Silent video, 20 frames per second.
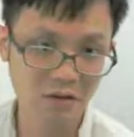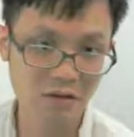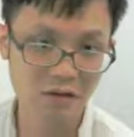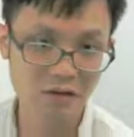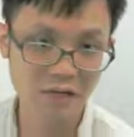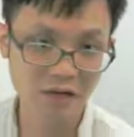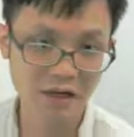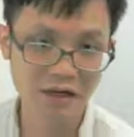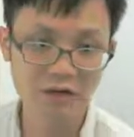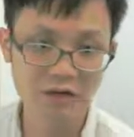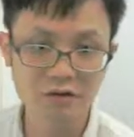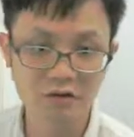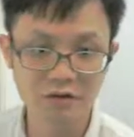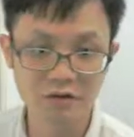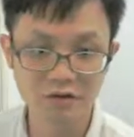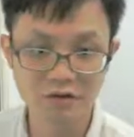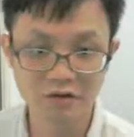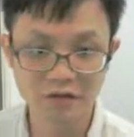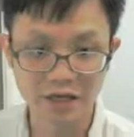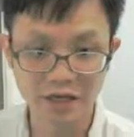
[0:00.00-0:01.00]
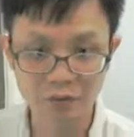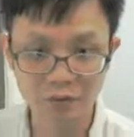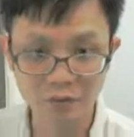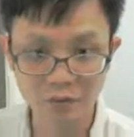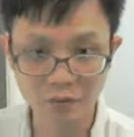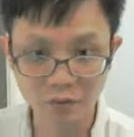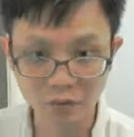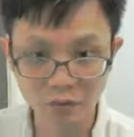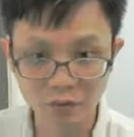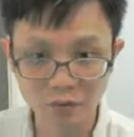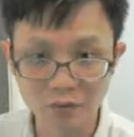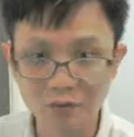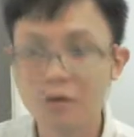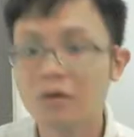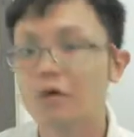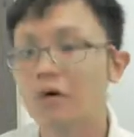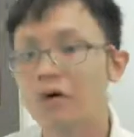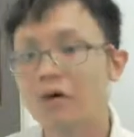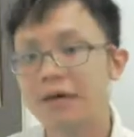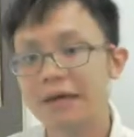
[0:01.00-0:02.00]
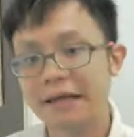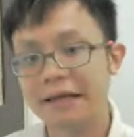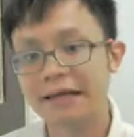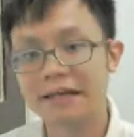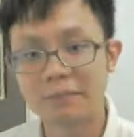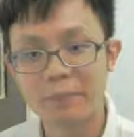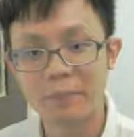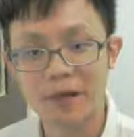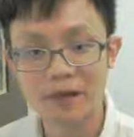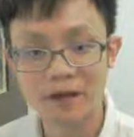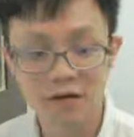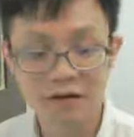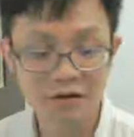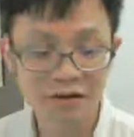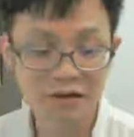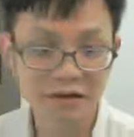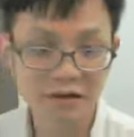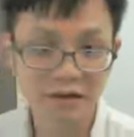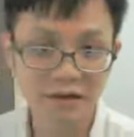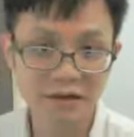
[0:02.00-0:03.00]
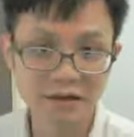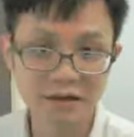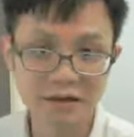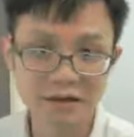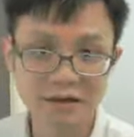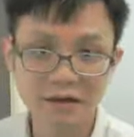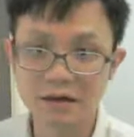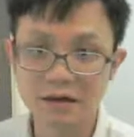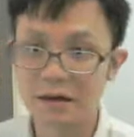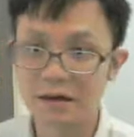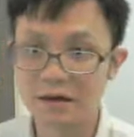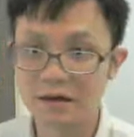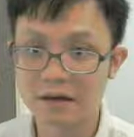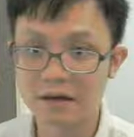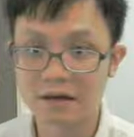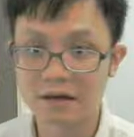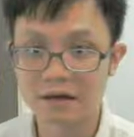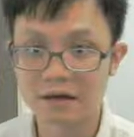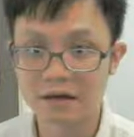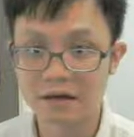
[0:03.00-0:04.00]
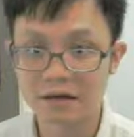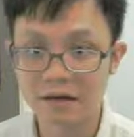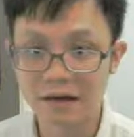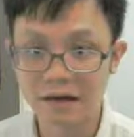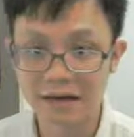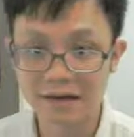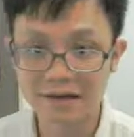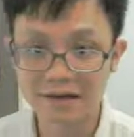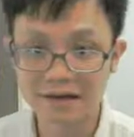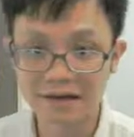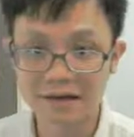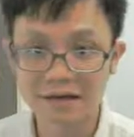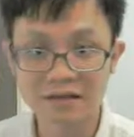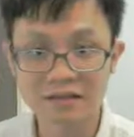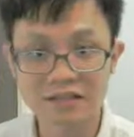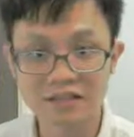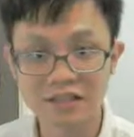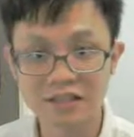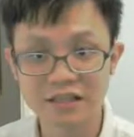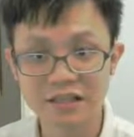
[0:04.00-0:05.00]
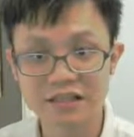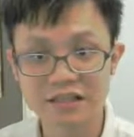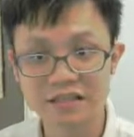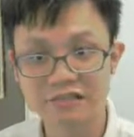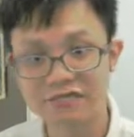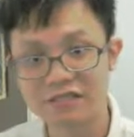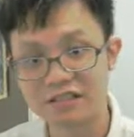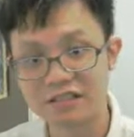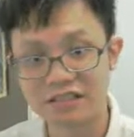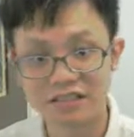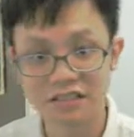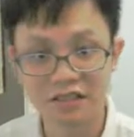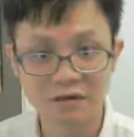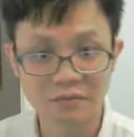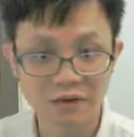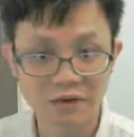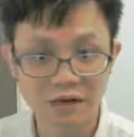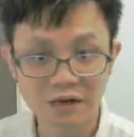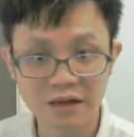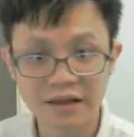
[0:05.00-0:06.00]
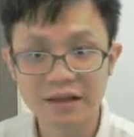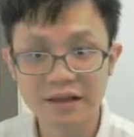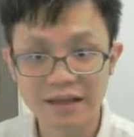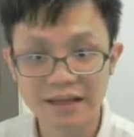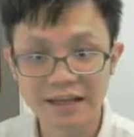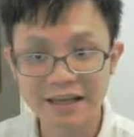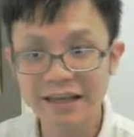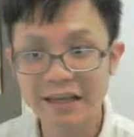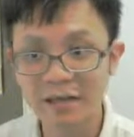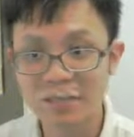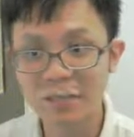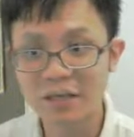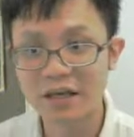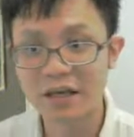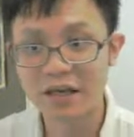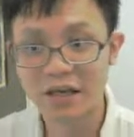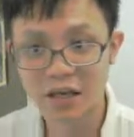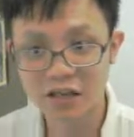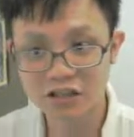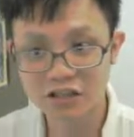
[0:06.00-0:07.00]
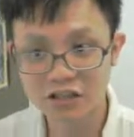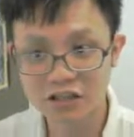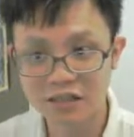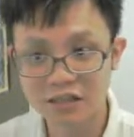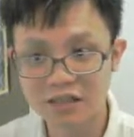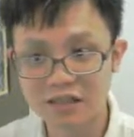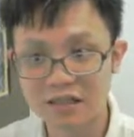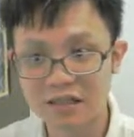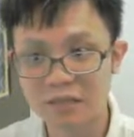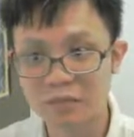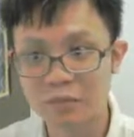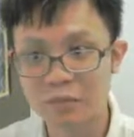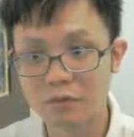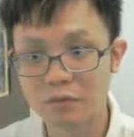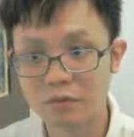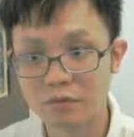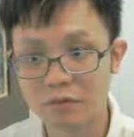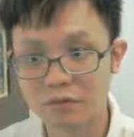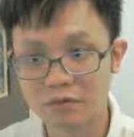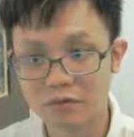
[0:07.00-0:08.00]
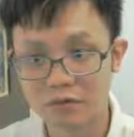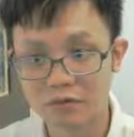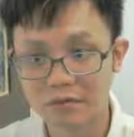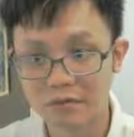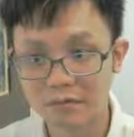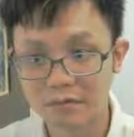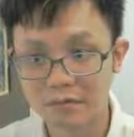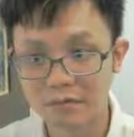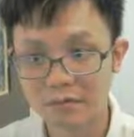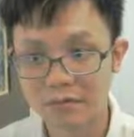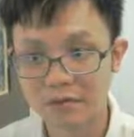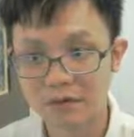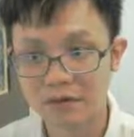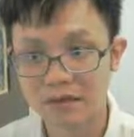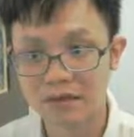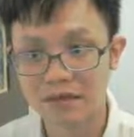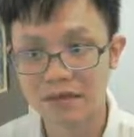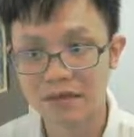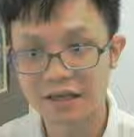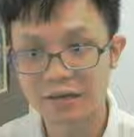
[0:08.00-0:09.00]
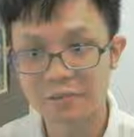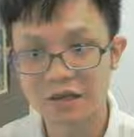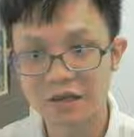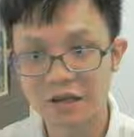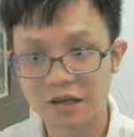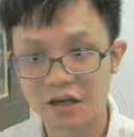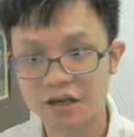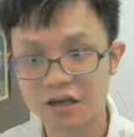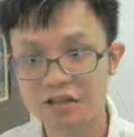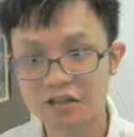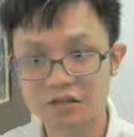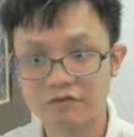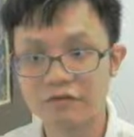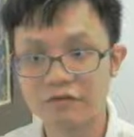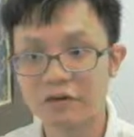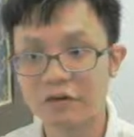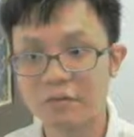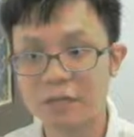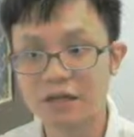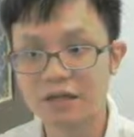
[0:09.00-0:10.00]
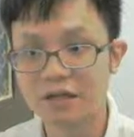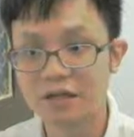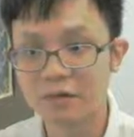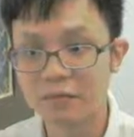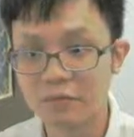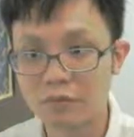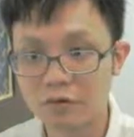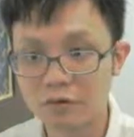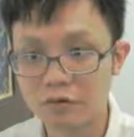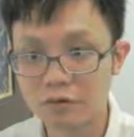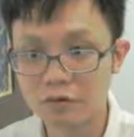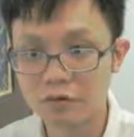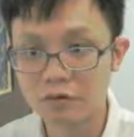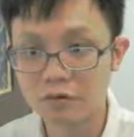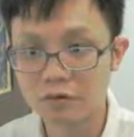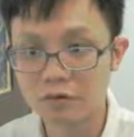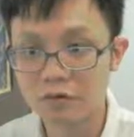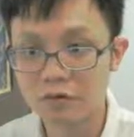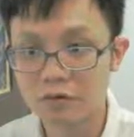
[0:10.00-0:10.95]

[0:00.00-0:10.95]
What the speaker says: what you need to get blue, it depends on the either the gene is recessive or dominant. It can be H is the blue. It can be H will be the blue,